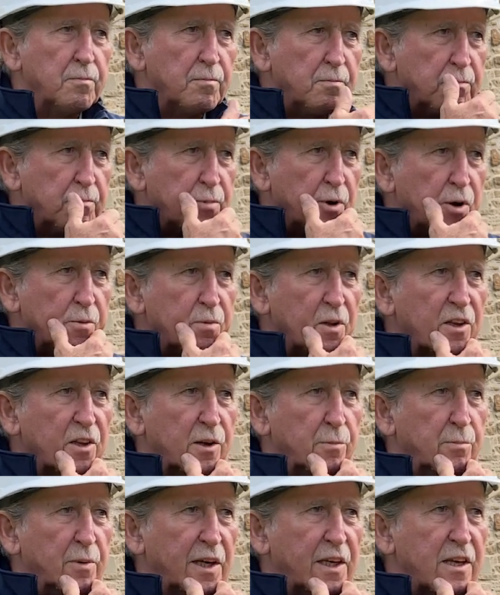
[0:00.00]
Probably the
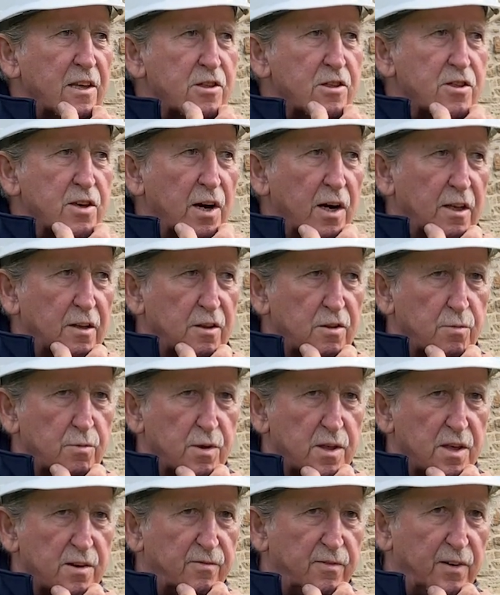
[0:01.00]
biggest challenge was
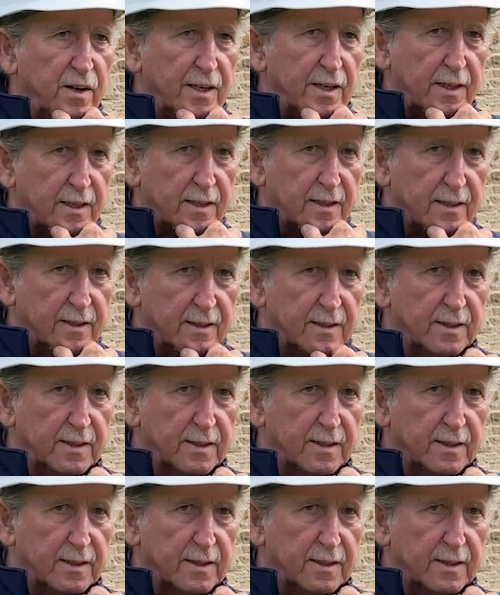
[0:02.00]
the fact that